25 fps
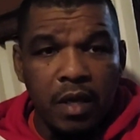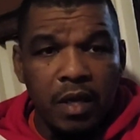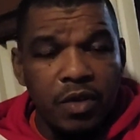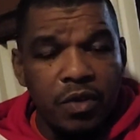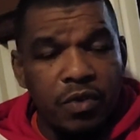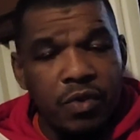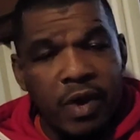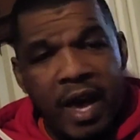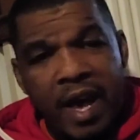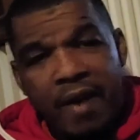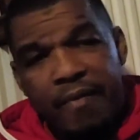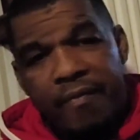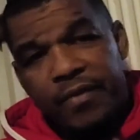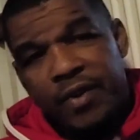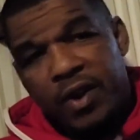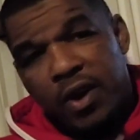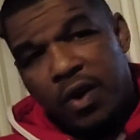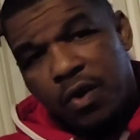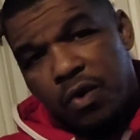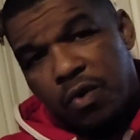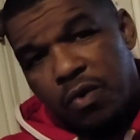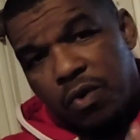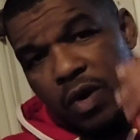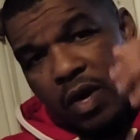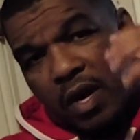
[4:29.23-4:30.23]
You have
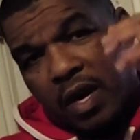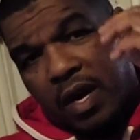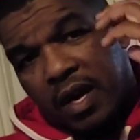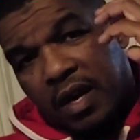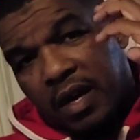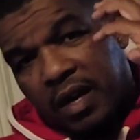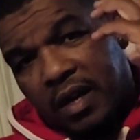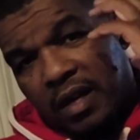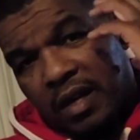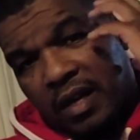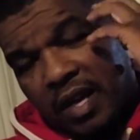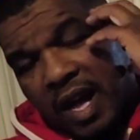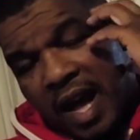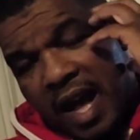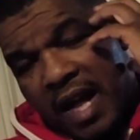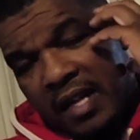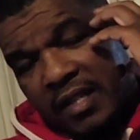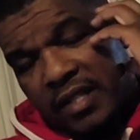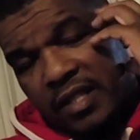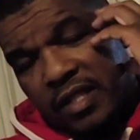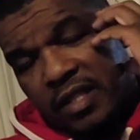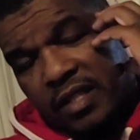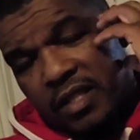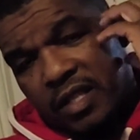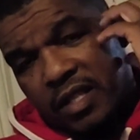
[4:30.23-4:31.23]
no
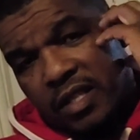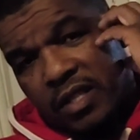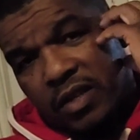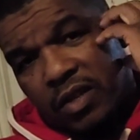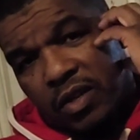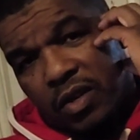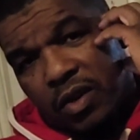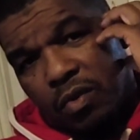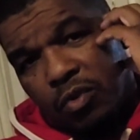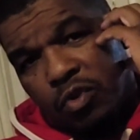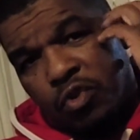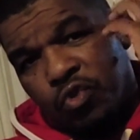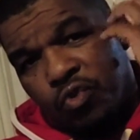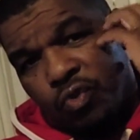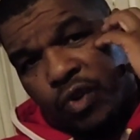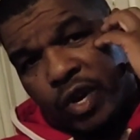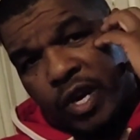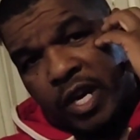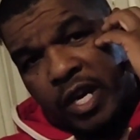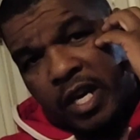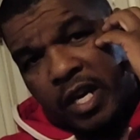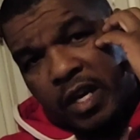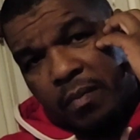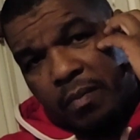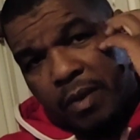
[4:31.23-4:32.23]
consciousness or no
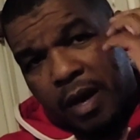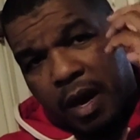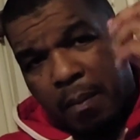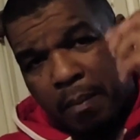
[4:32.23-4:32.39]
dream